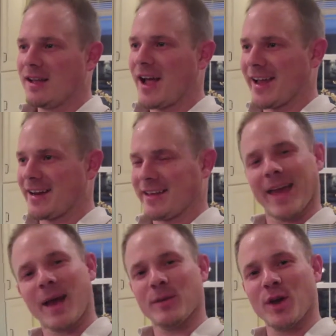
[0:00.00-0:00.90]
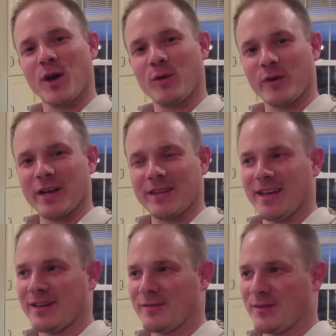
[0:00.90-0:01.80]
I get a cameo right at the
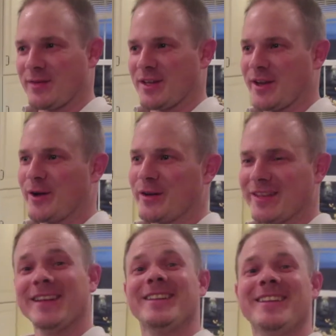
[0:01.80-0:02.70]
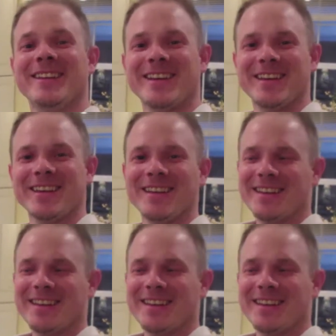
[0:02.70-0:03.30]
end of the video, at the end of the night,